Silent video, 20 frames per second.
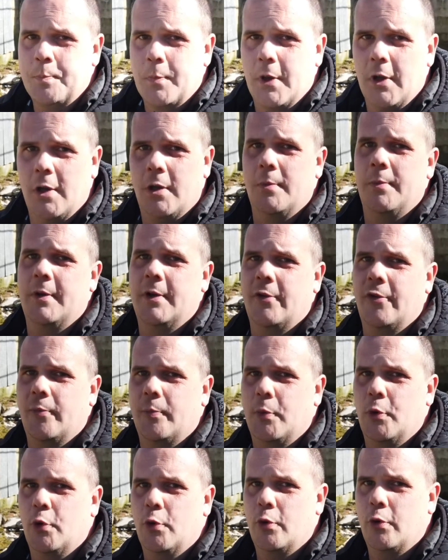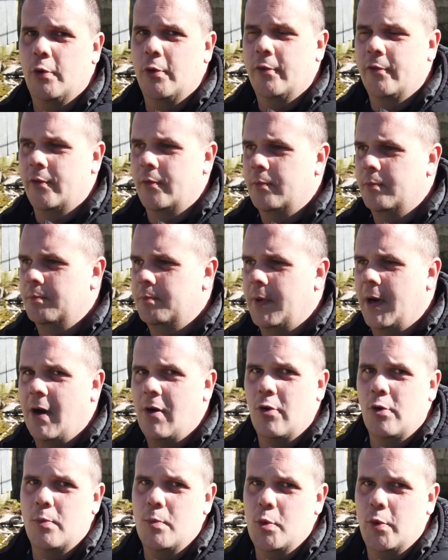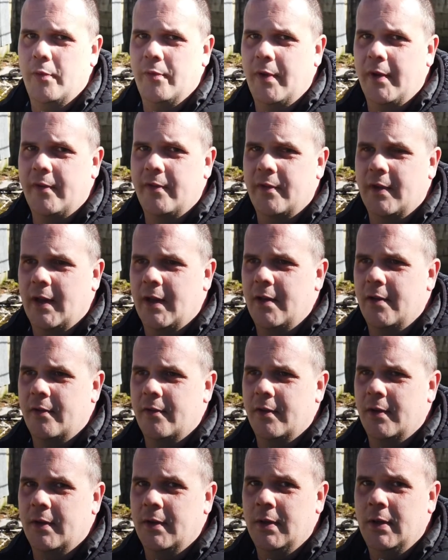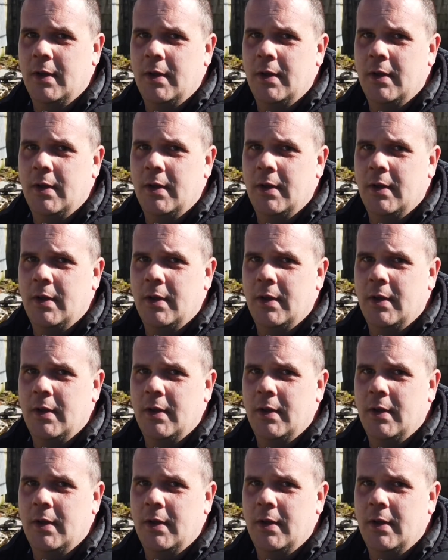urban explorers and paranormal investigators that